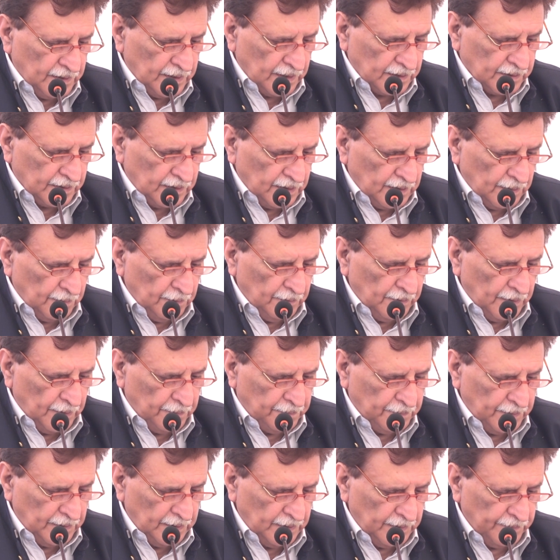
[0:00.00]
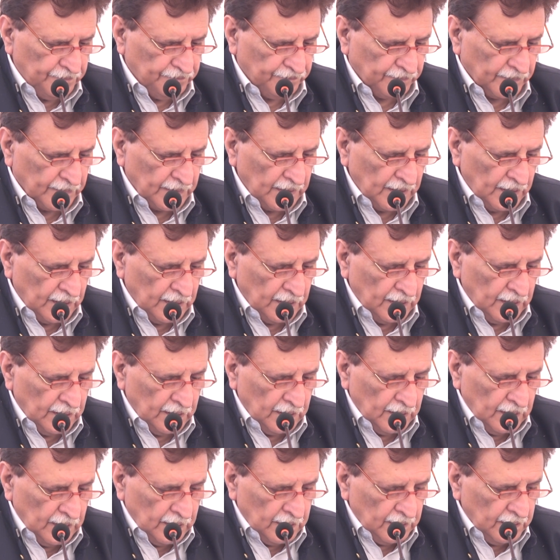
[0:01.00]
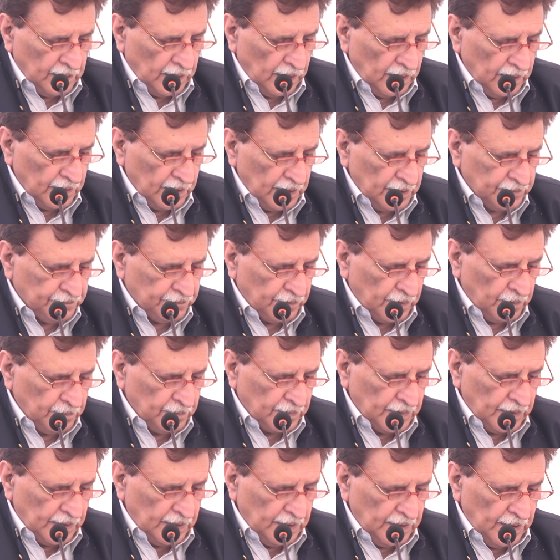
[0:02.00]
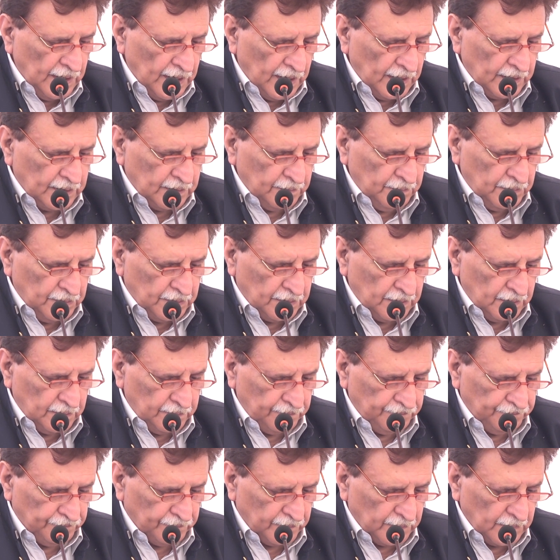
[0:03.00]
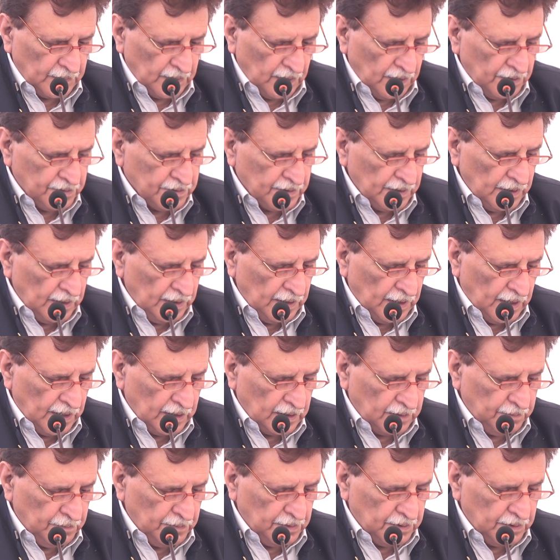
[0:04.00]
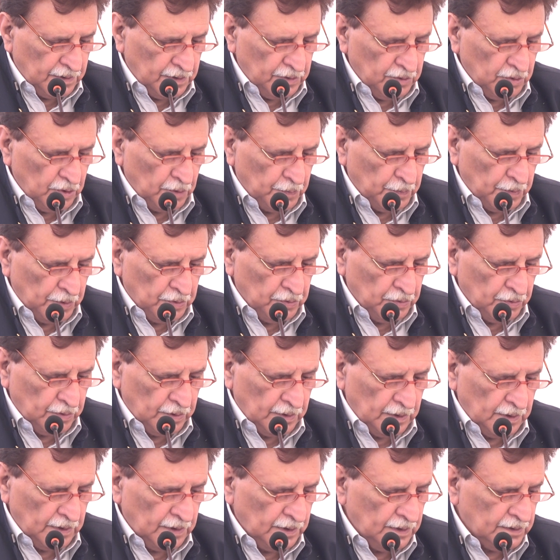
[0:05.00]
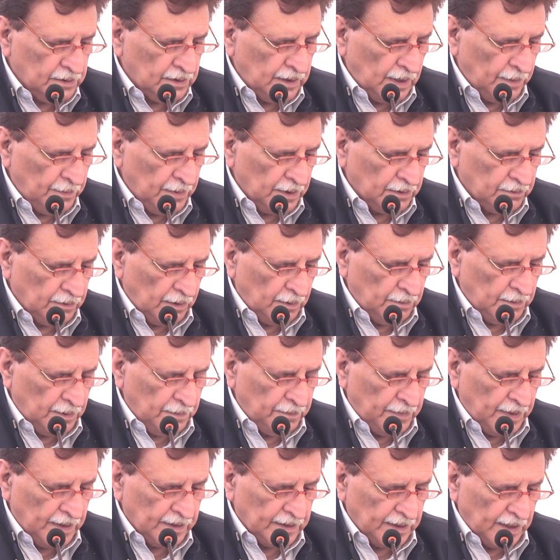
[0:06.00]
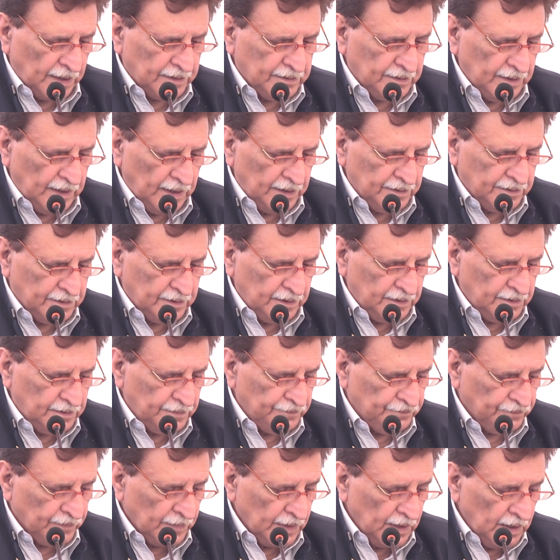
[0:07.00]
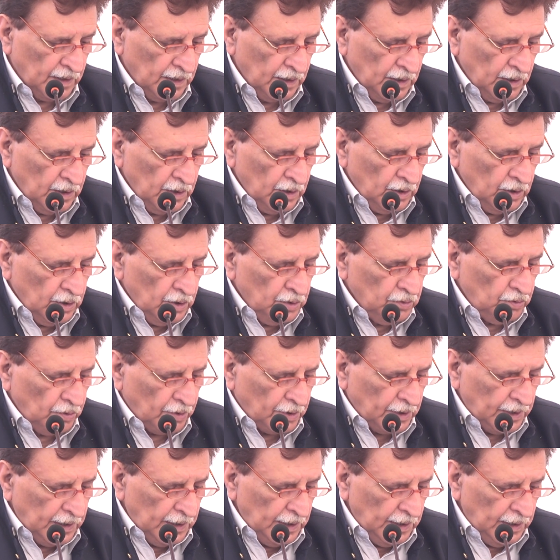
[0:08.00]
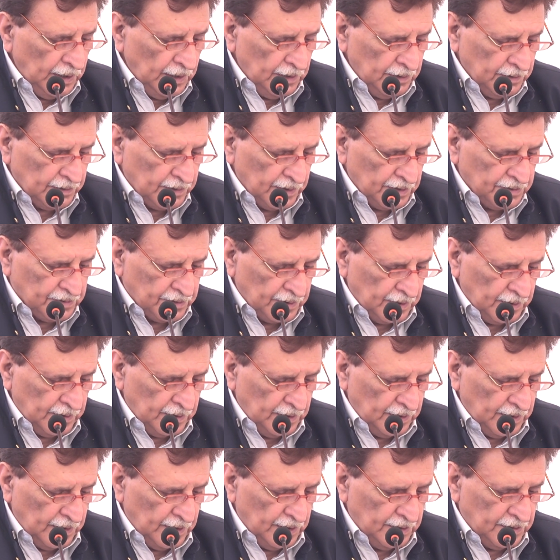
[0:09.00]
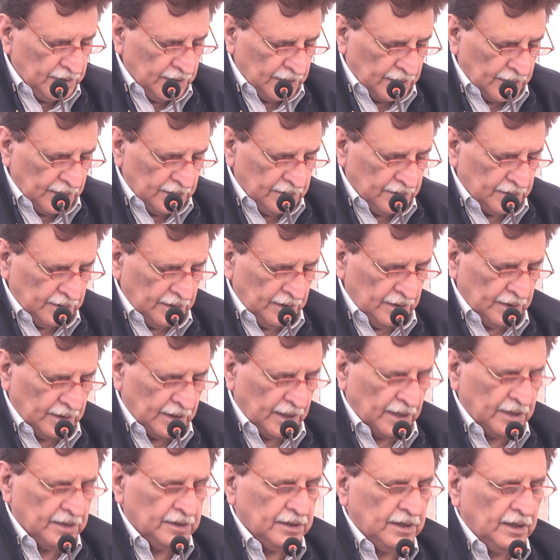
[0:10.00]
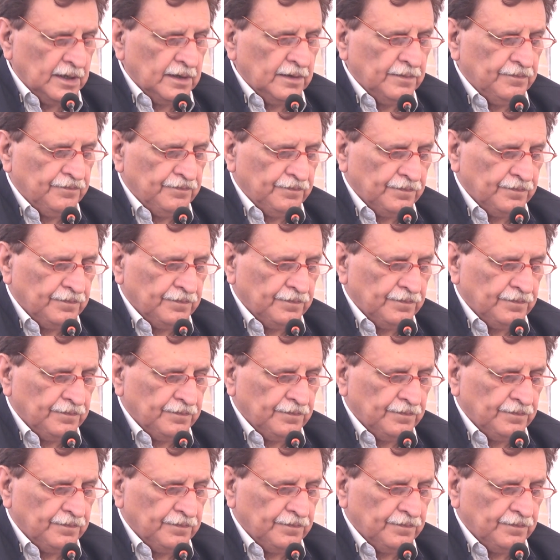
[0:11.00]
Director WFP, delegates from Canadian High Commission, Australian High Commission, European Union, Islamic Development Bank, Excellencies. Your keen interest in AJK is encouraging